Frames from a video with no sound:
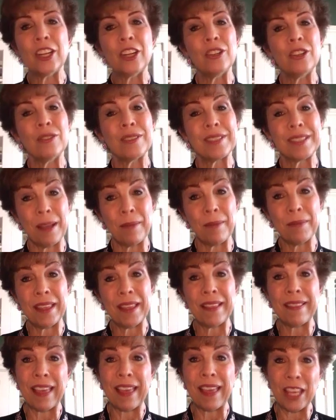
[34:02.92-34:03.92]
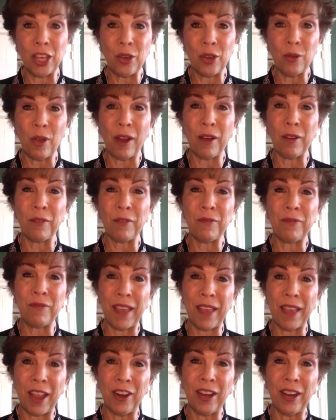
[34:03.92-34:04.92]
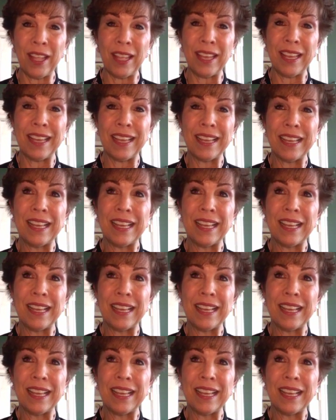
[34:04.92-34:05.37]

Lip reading: do something that you are very,